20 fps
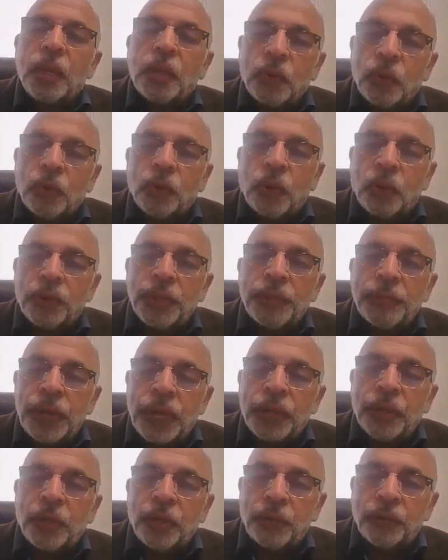role of the
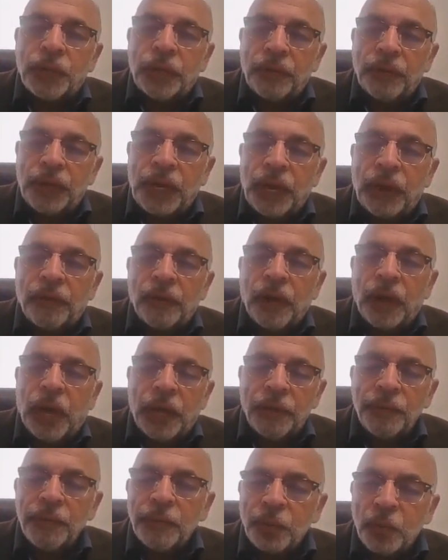microwave in our
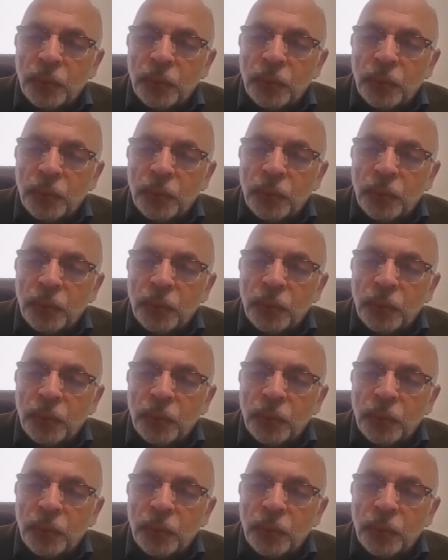lives.